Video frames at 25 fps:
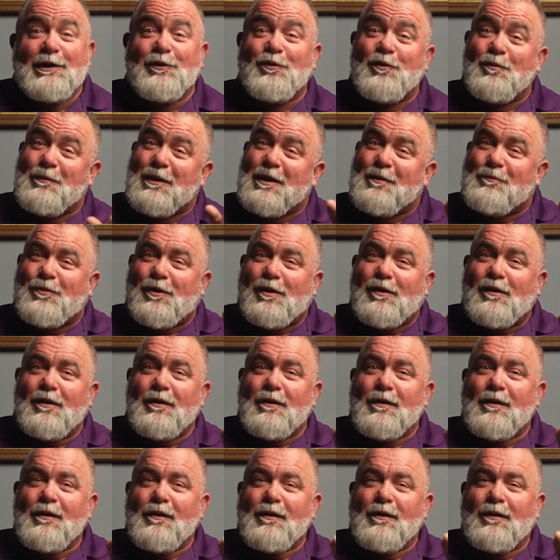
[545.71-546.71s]
And remember,
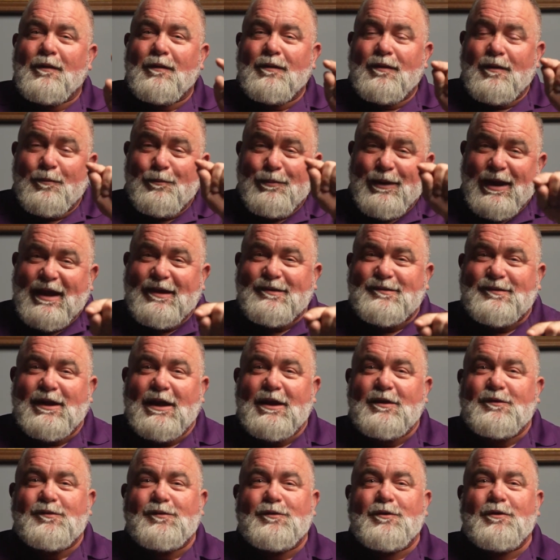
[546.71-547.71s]
the best
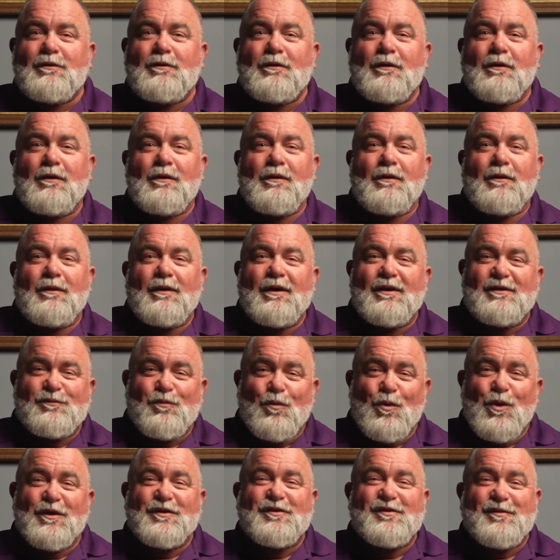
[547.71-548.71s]
Easter is
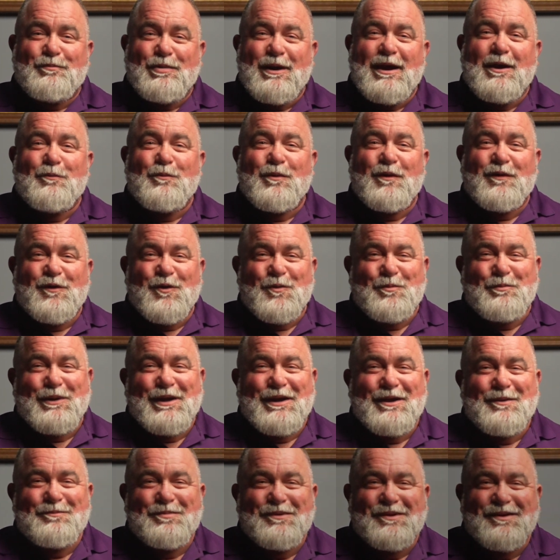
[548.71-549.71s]
one spent with your
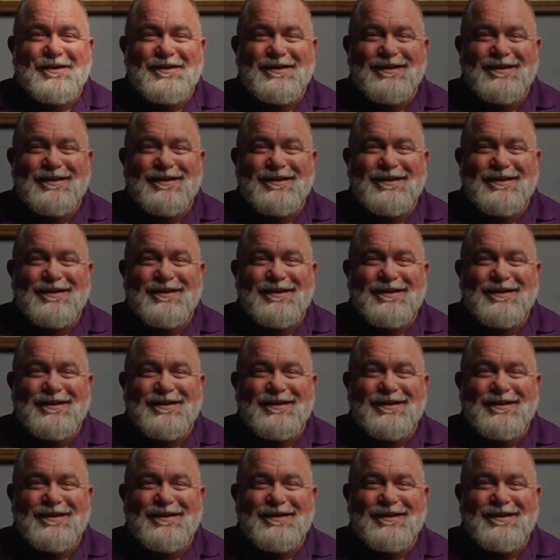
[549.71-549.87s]
peeps.